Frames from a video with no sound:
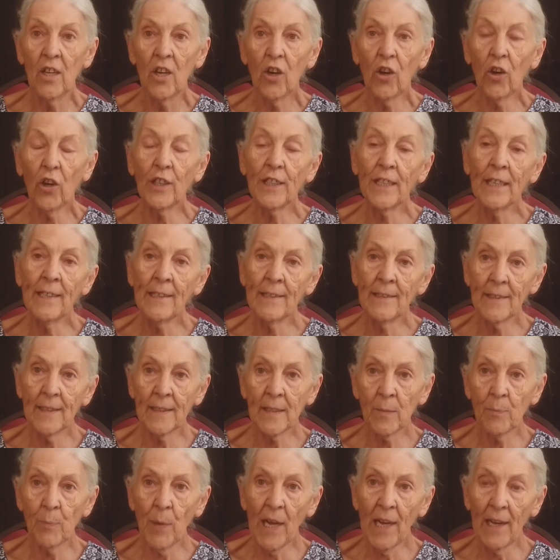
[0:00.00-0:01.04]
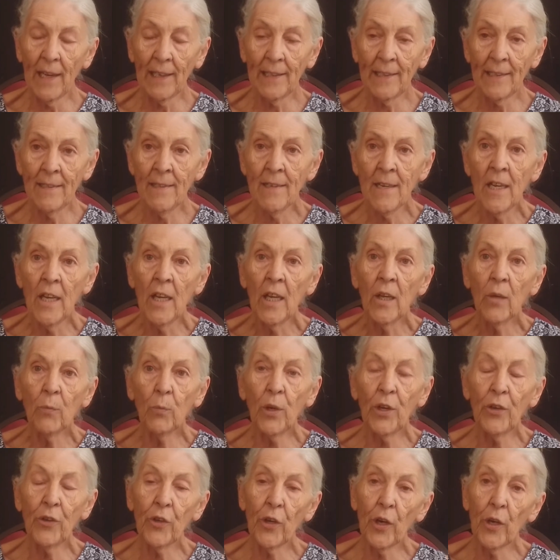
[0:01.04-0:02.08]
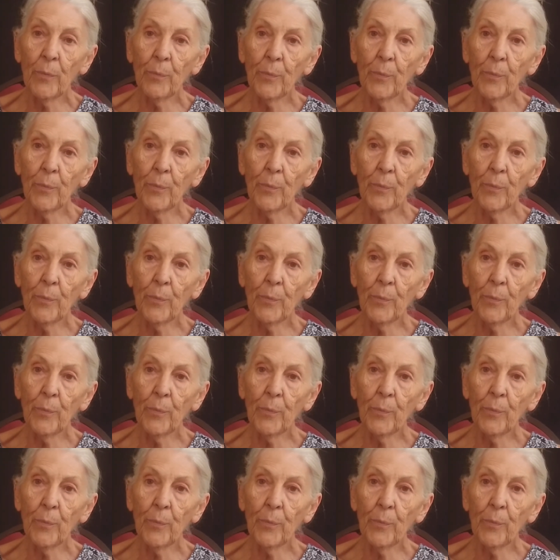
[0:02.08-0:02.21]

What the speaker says: on his spine where a